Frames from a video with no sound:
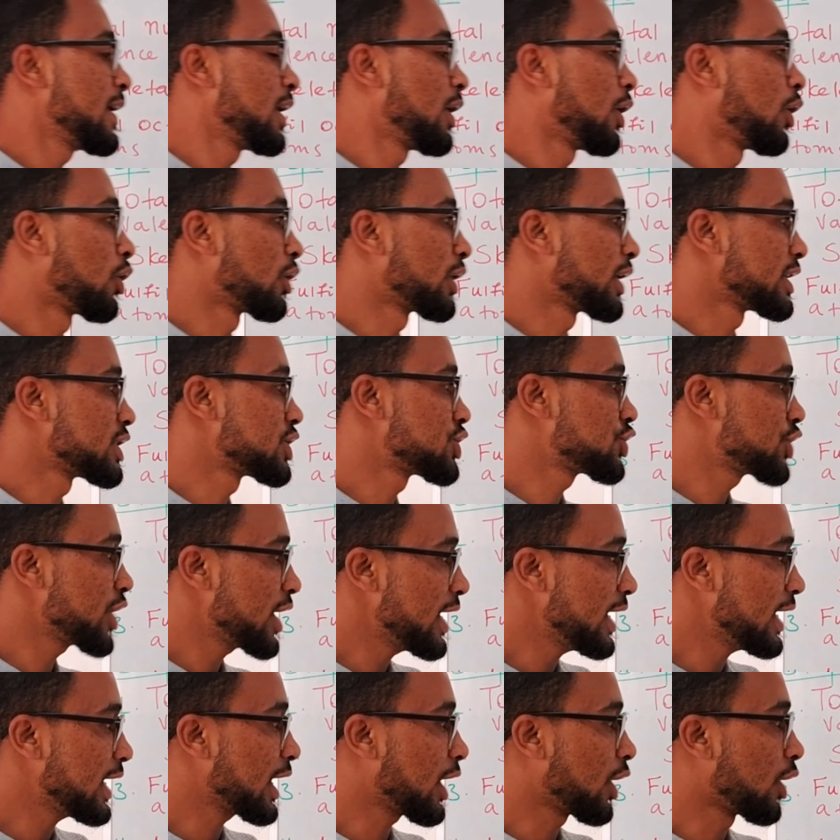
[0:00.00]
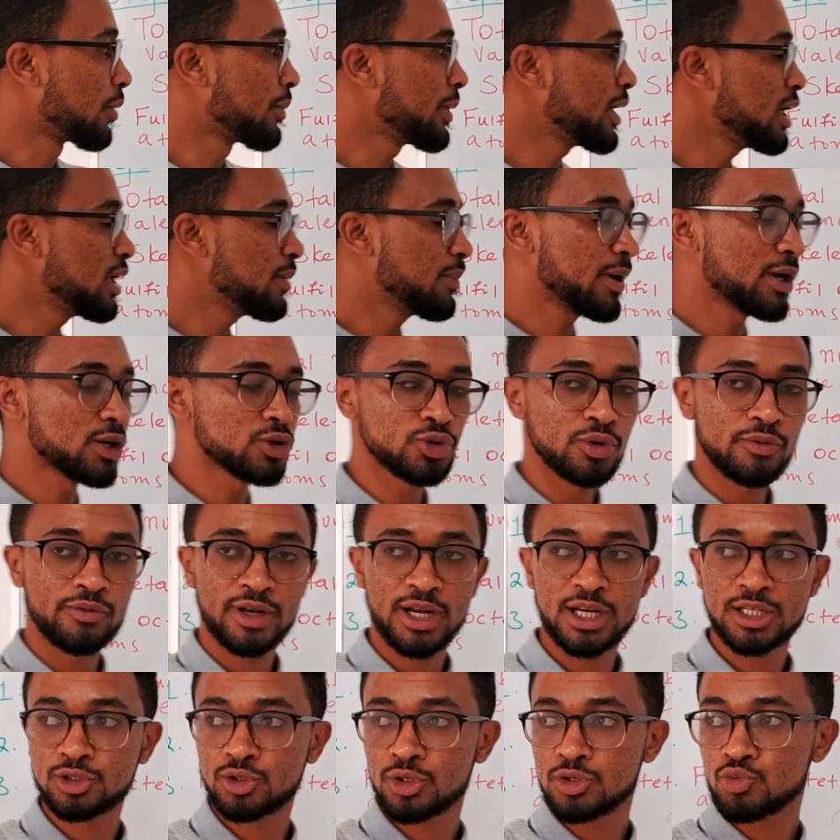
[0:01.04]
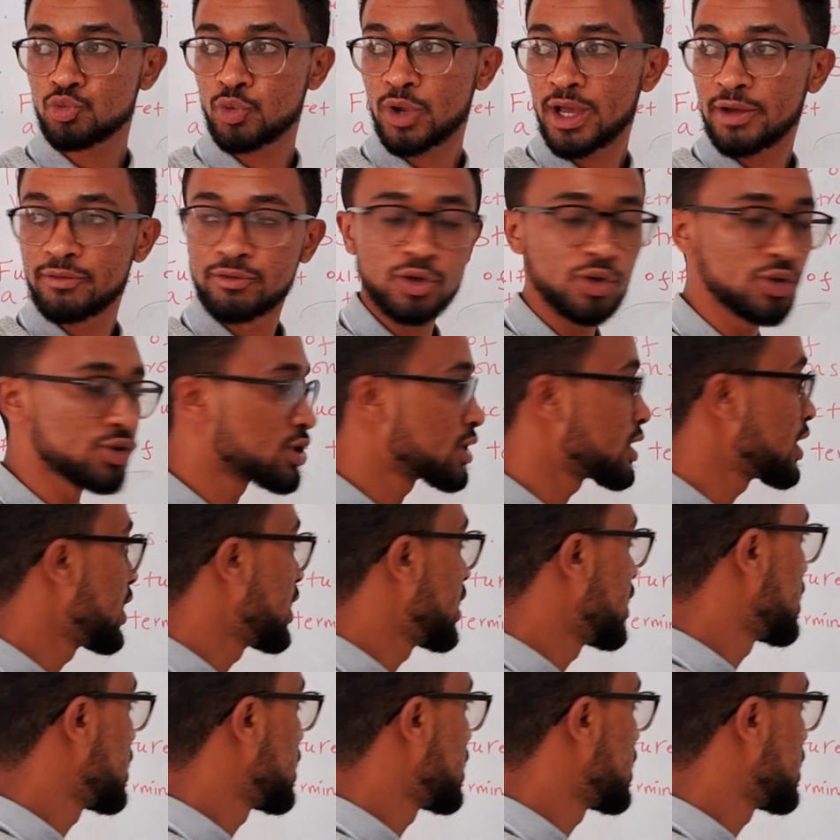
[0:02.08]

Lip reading: or let's check how many pairs of electrons we have used.